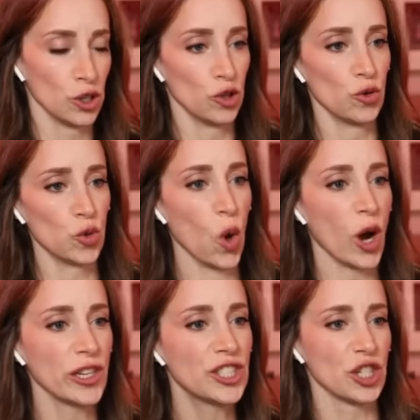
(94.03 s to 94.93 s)
New
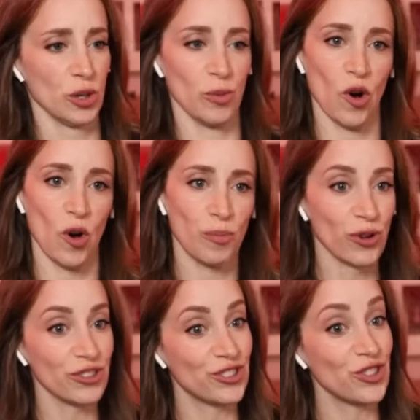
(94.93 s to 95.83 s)
Line Cinema
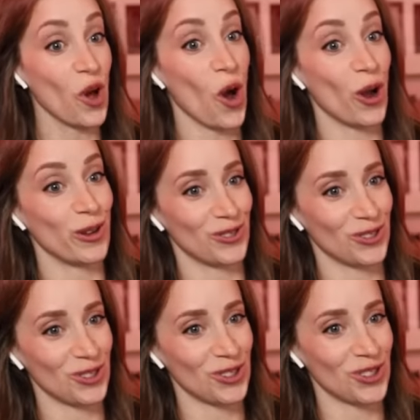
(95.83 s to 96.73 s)

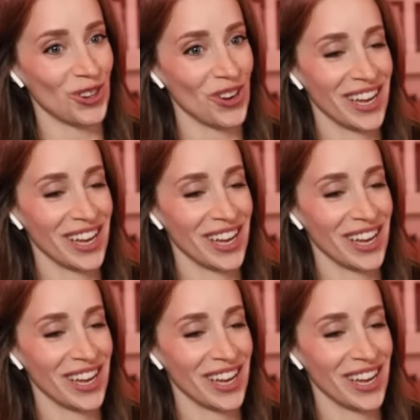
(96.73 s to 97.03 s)
presents...